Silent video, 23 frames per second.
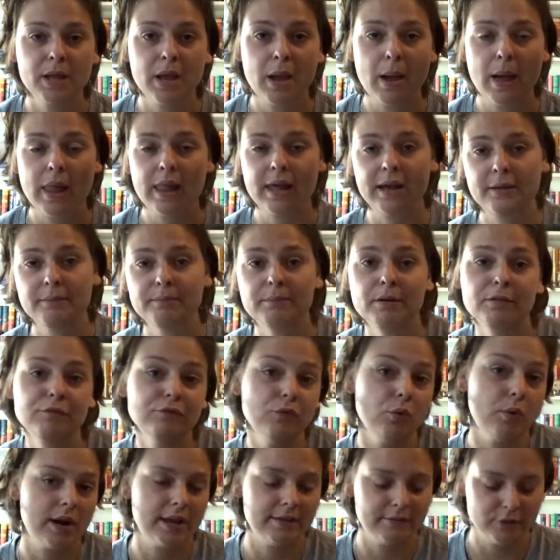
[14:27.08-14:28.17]
like
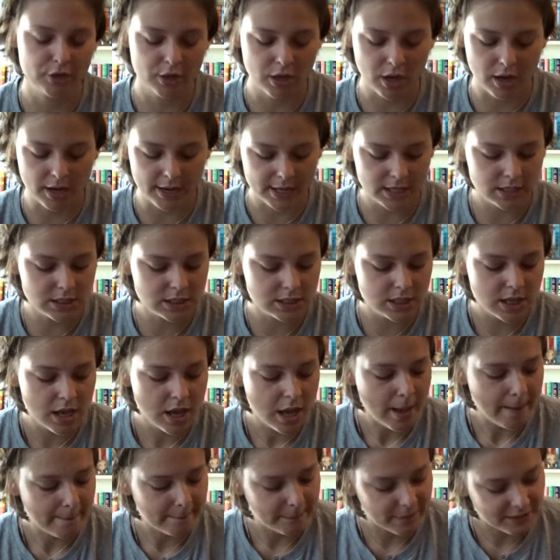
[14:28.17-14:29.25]
before I even got it,
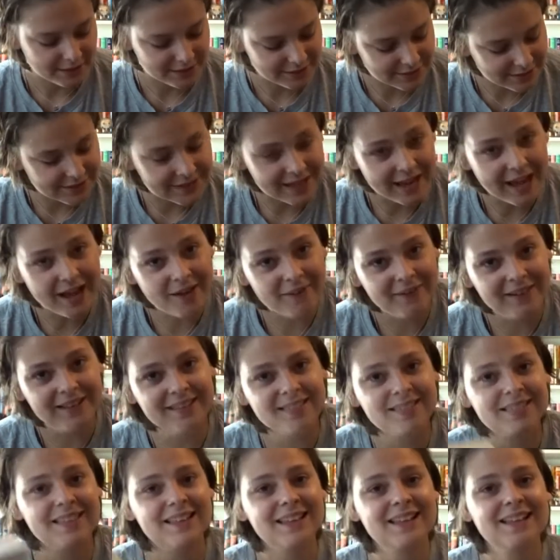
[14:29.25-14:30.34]
but now I
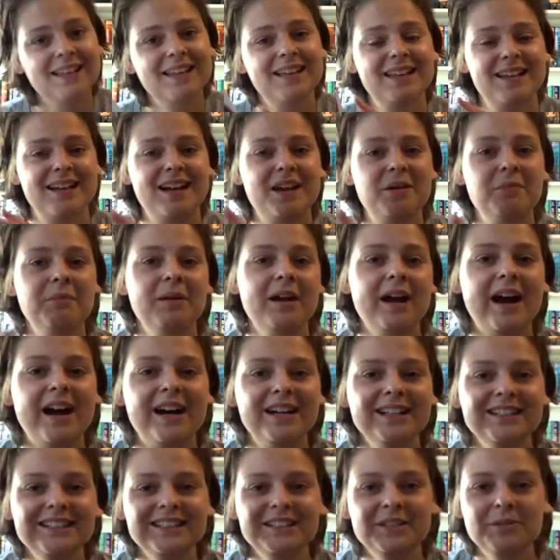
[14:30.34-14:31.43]
think I'm
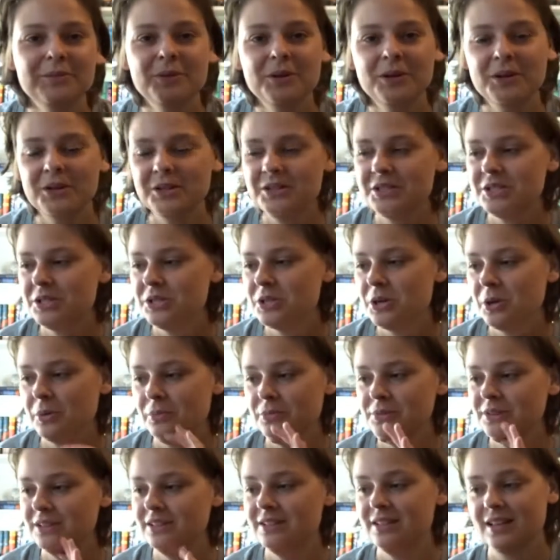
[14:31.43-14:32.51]
kind of want to continue on
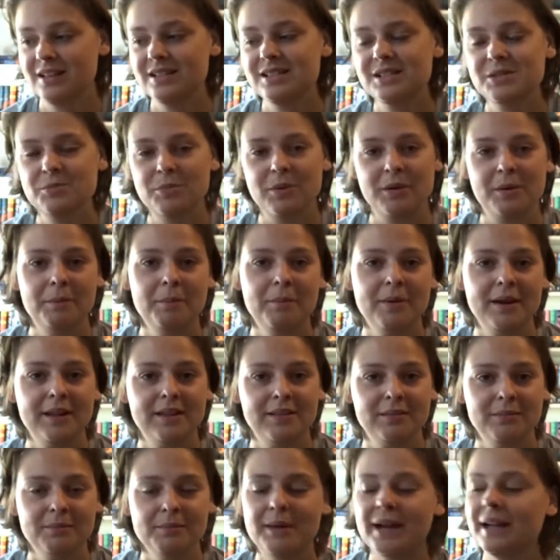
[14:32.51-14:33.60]
with this one,
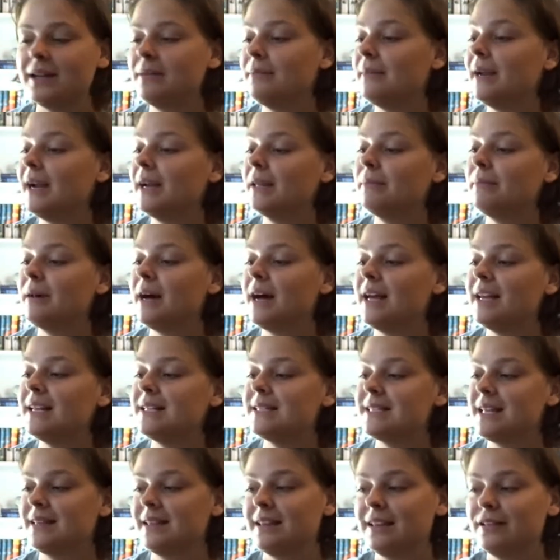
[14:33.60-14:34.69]
Better Married by
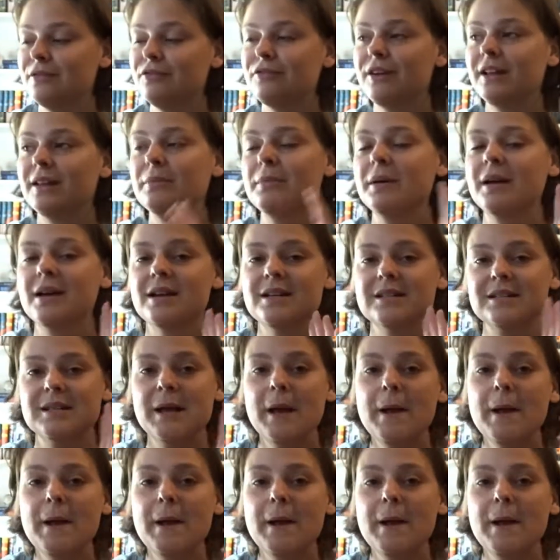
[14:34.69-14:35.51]
Lisette Edfeldt, because